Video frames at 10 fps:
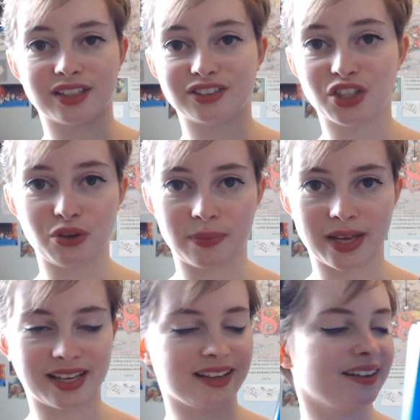It's too
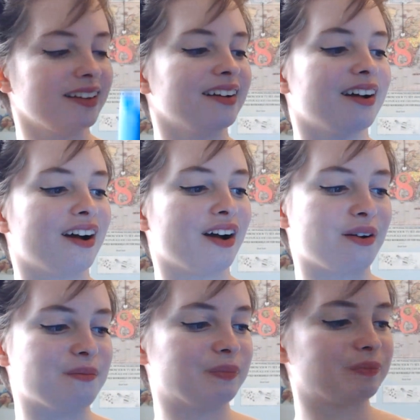big.
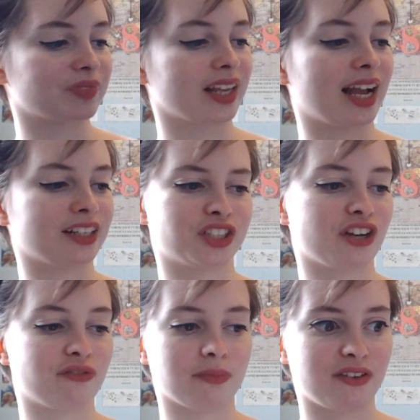It has to
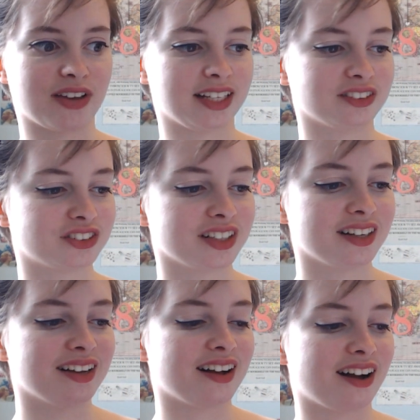cover my face.
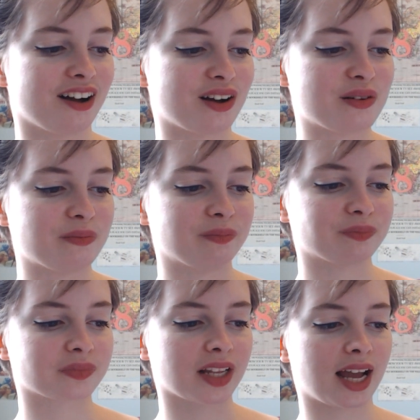
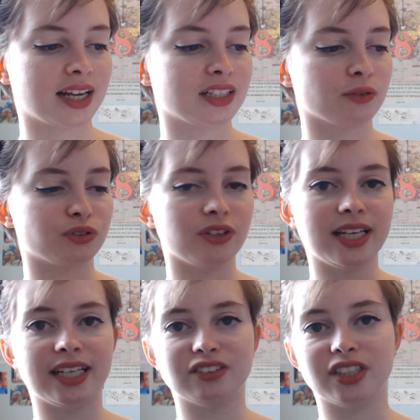And it was
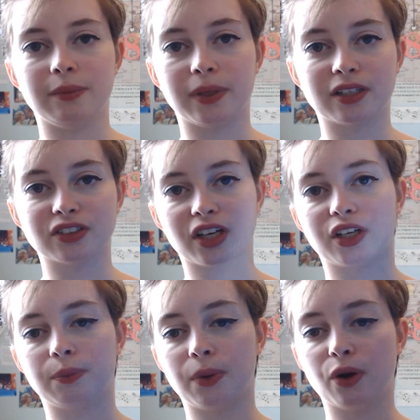really easy because I
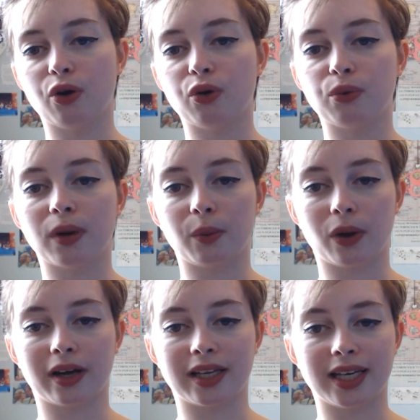could put all my
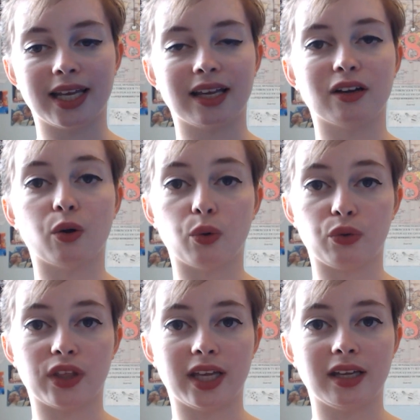work in here,
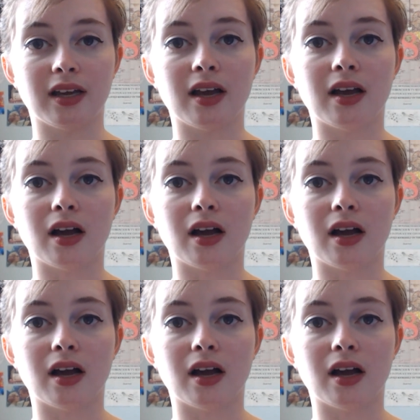all the